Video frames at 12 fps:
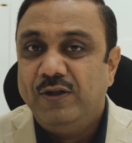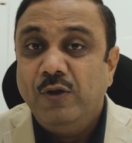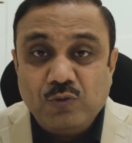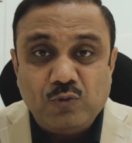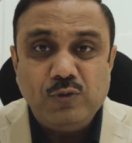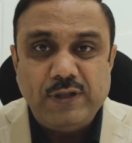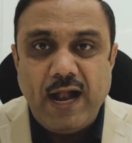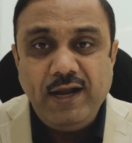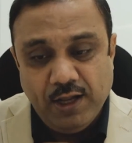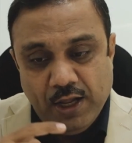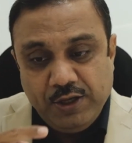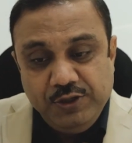So
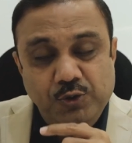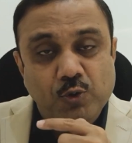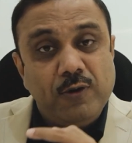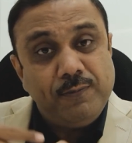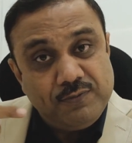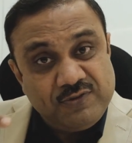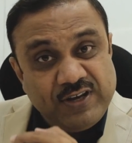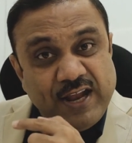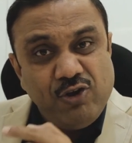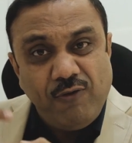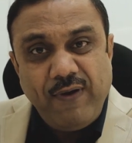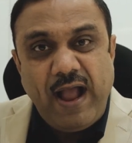that your
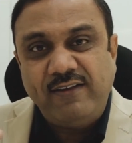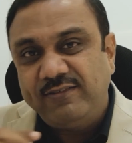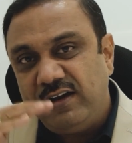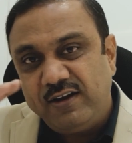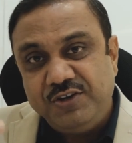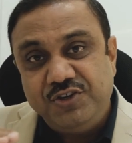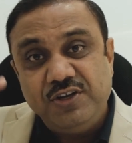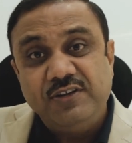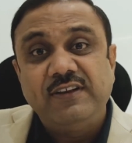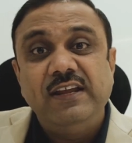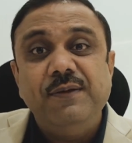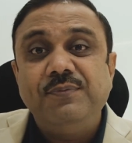stage of acceleration
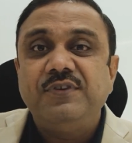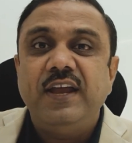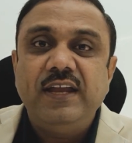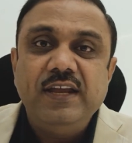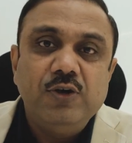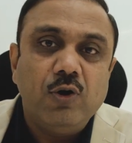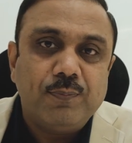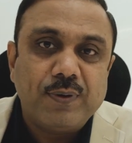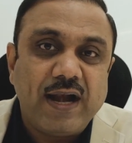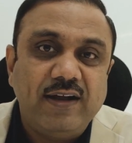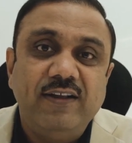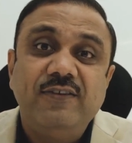keeps taking your
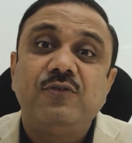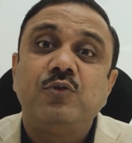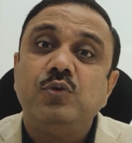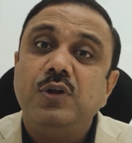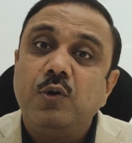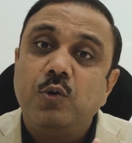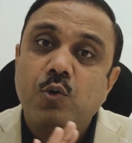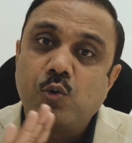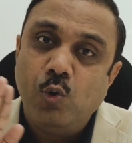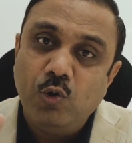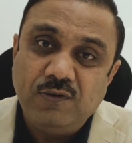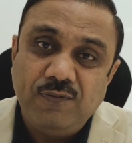practice to the
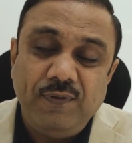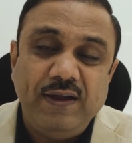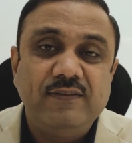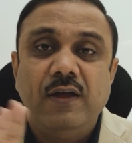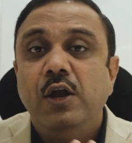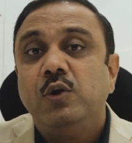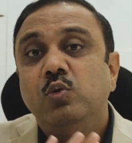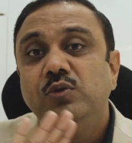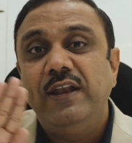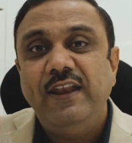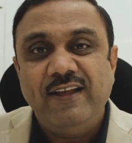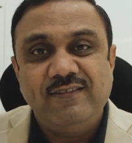growth phase, to
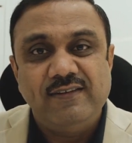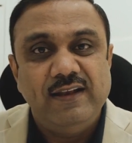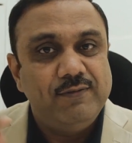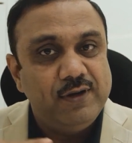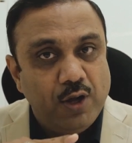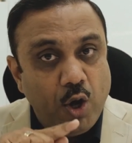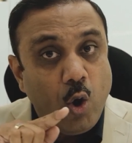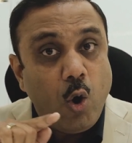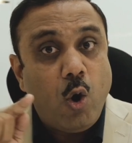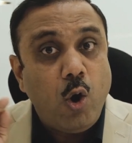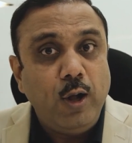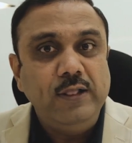the next level
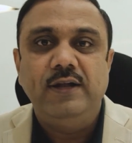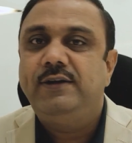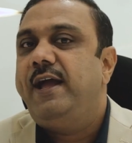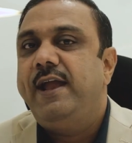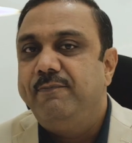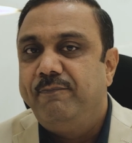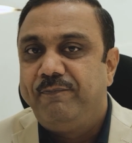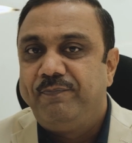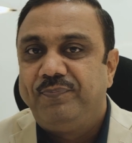all the time.